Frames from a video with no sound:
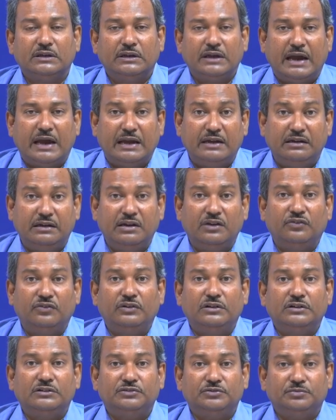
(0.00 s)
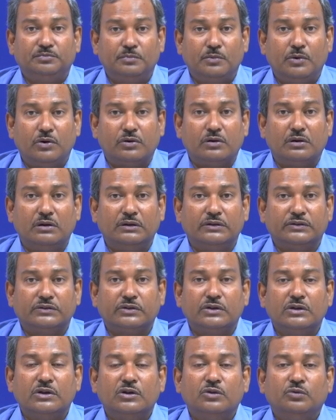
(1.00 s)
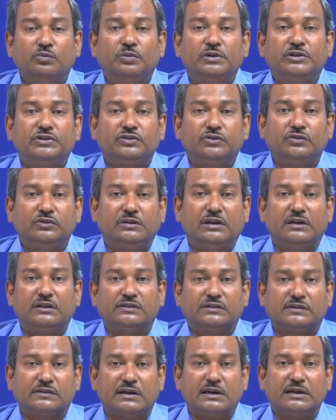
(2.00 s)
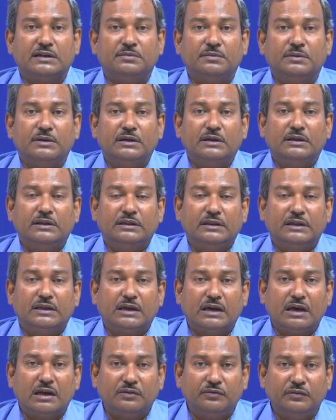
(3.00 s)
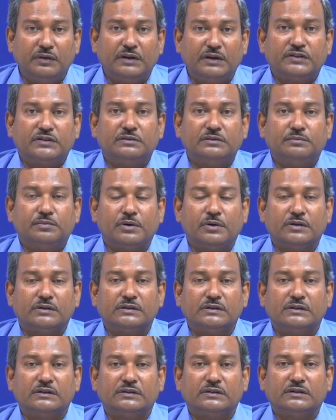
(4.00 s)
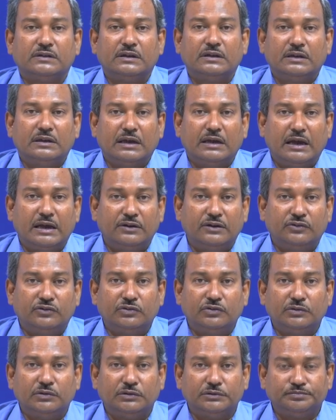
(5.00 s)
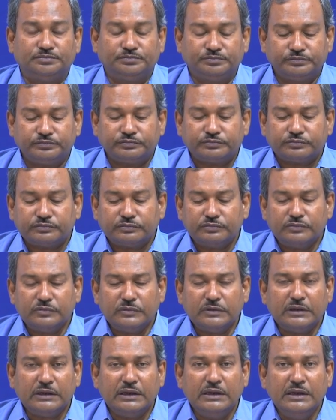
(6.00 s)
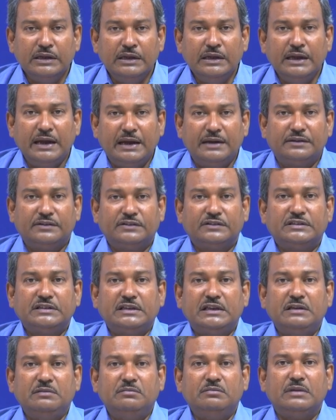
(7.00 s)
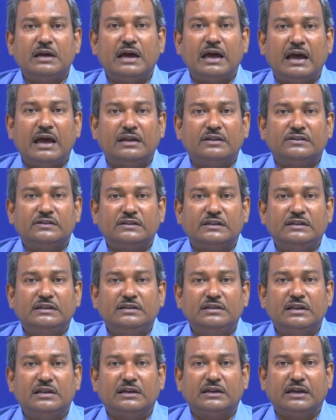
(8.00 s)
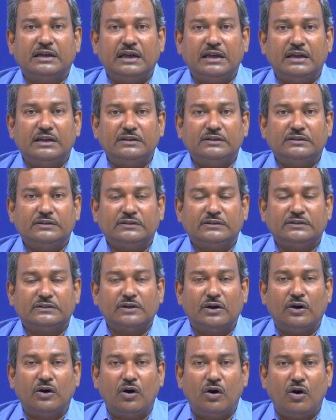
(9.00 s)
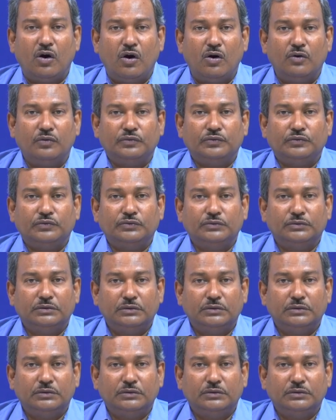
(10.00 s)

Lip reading: and develop models which would describe the convection process and so on. And same as in the case of